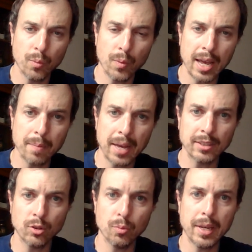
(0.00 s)
the REM
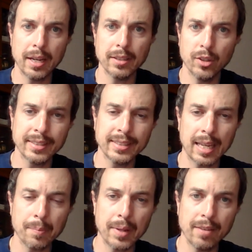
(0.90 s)
has to be at the
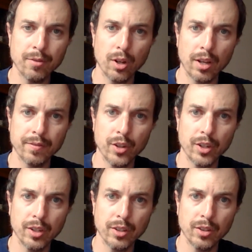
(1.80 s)
same level of
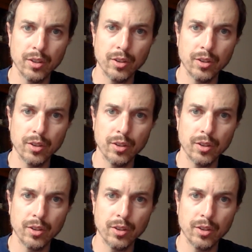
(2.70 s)
the